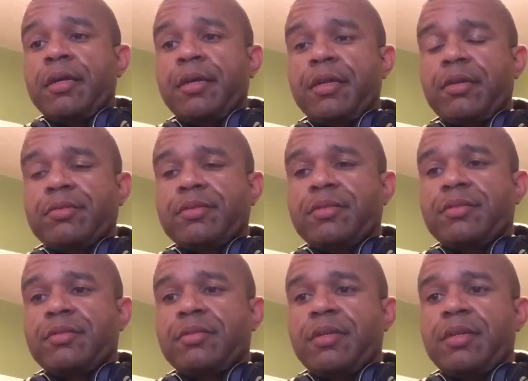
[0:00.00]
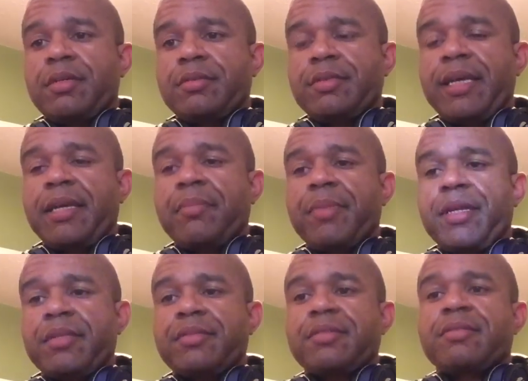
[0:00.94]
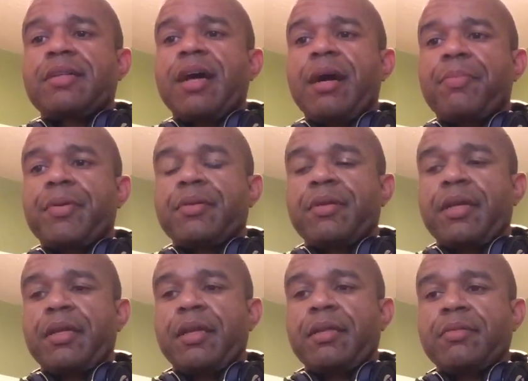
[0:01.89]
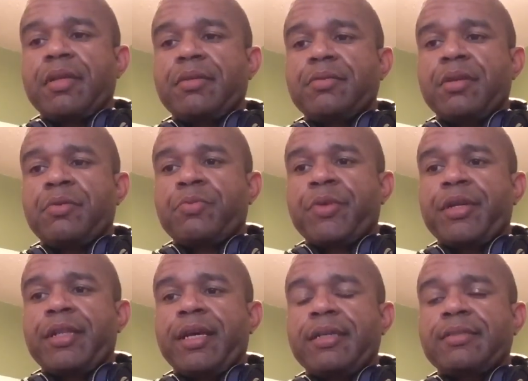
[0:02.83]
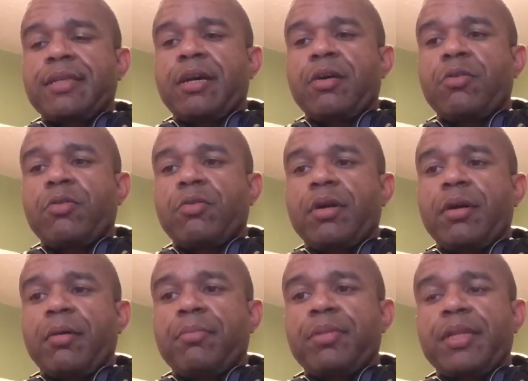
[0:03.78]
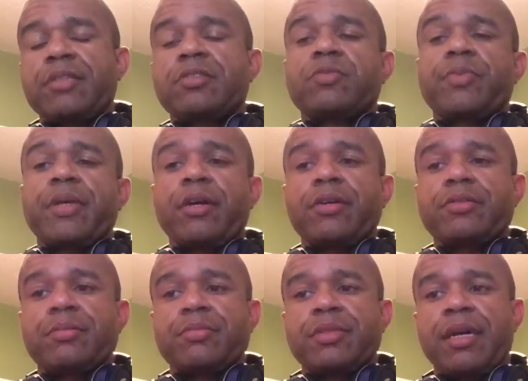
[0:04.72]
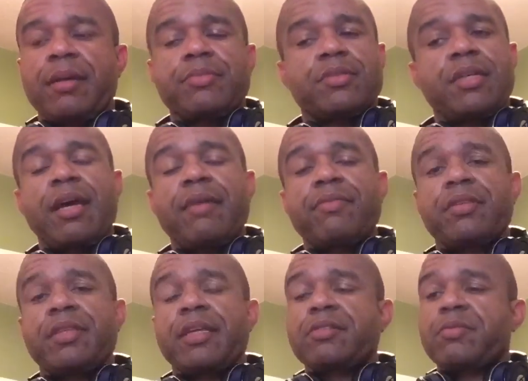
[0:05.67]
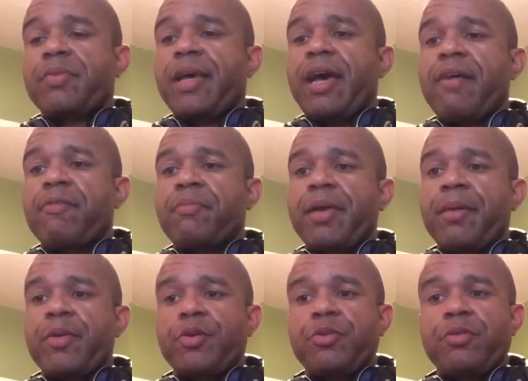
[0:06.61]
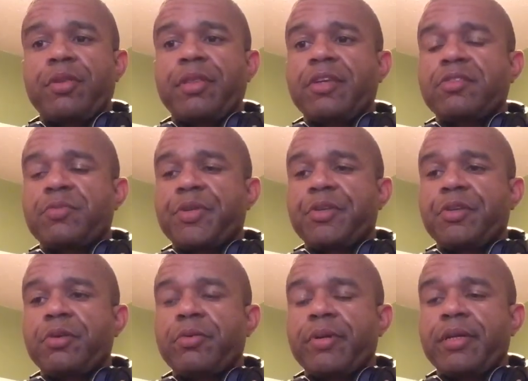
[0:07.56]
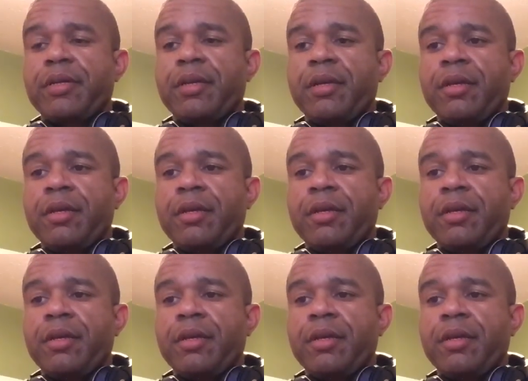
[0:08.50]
you know, take a minute to stop and realize how blessed we are sometimes to have the things that we have and be able to do the things we do. And